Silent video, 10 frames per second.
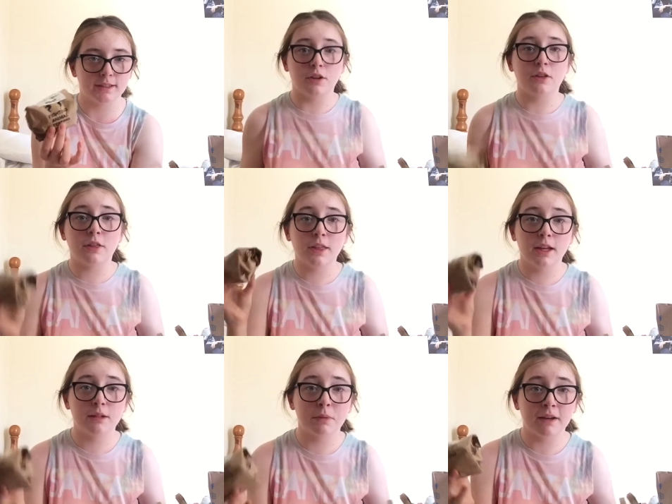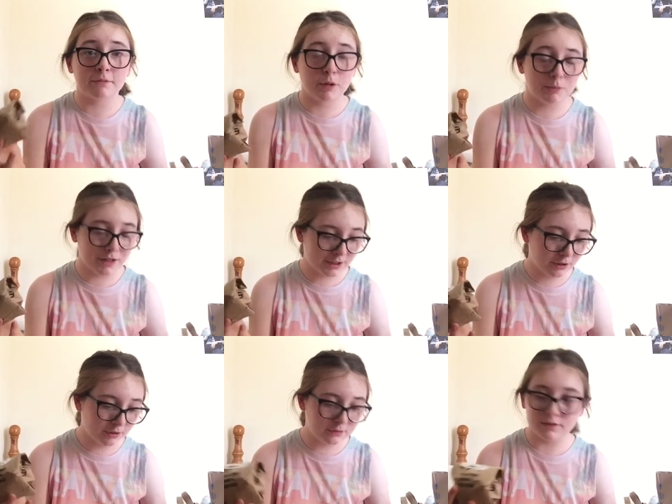So the third bath bomb I
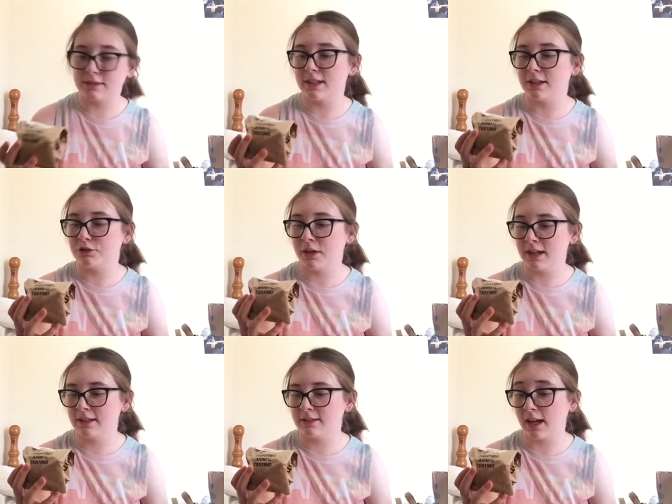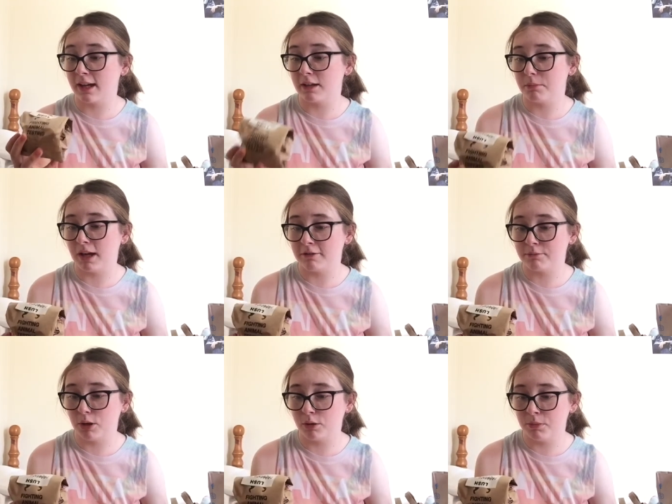got was the Dragon's Egg bath
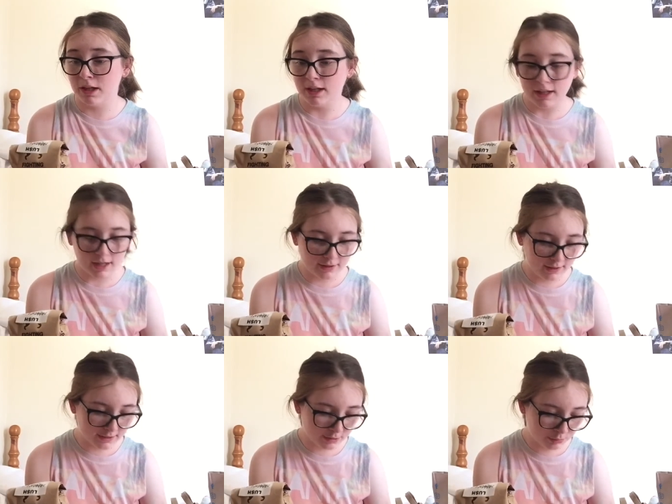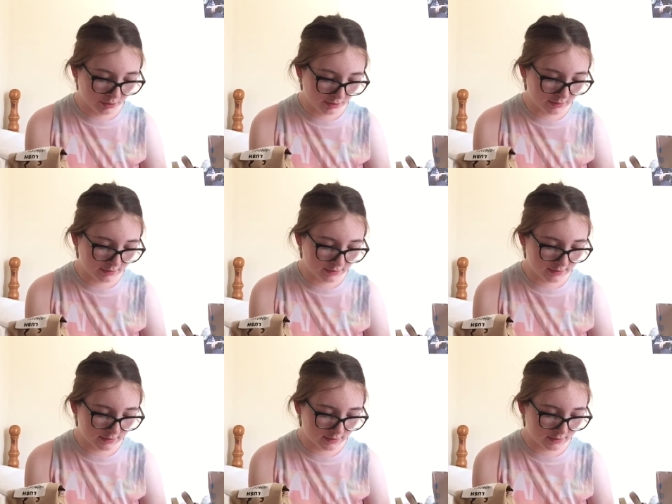bomb, and this
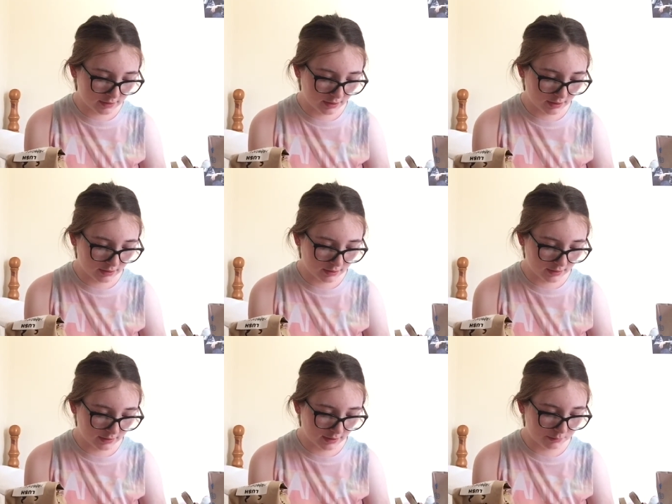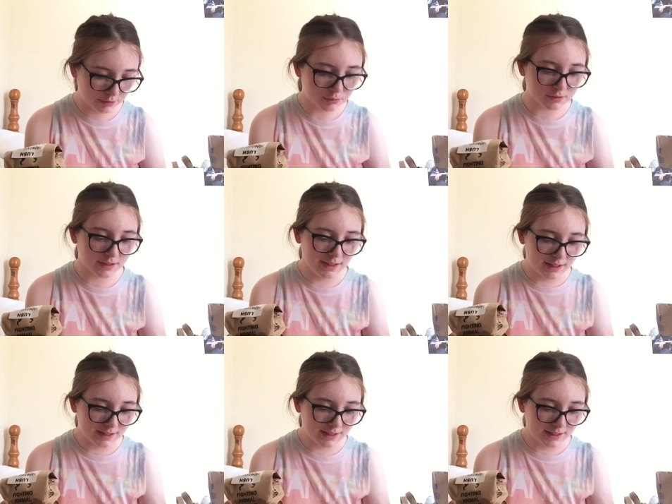was, how much was it?